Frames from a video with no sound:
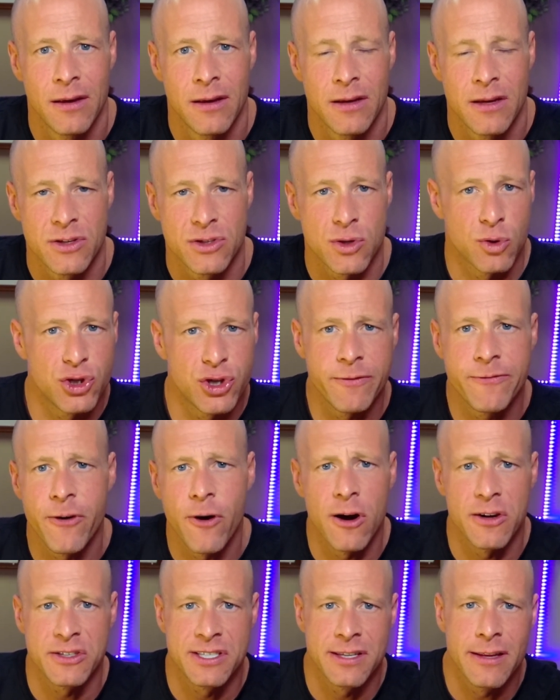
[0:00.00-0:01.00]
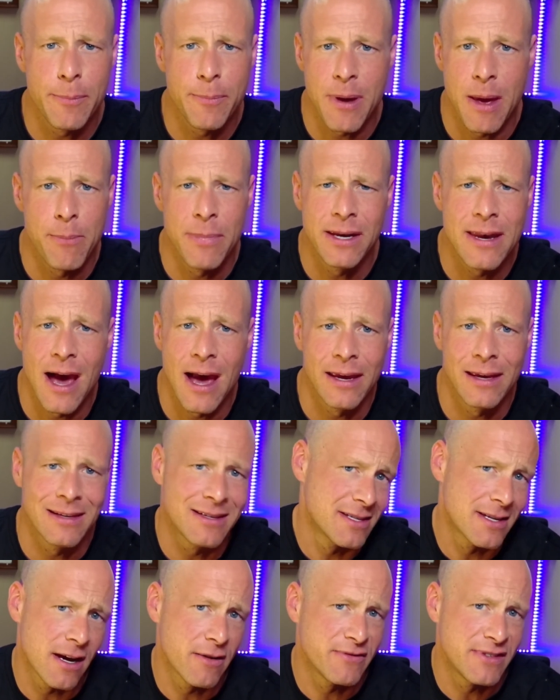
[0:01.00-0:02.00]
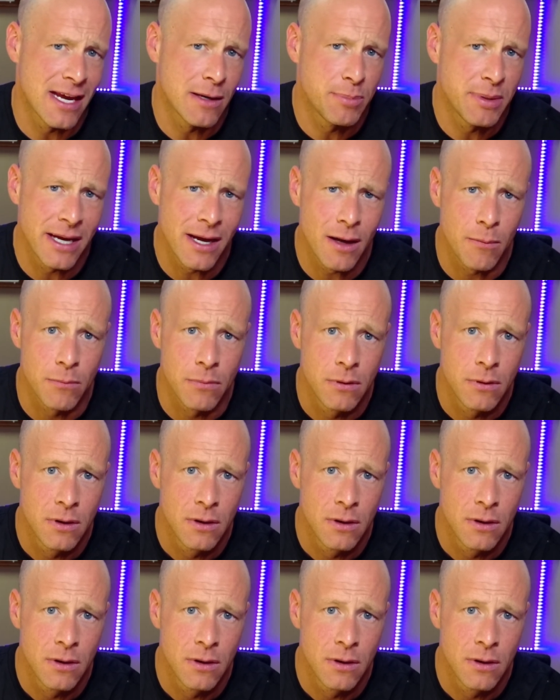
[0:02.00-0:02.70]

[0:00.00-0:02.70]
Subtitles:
So she'd fall asleep at midnight instead of 10 p.m.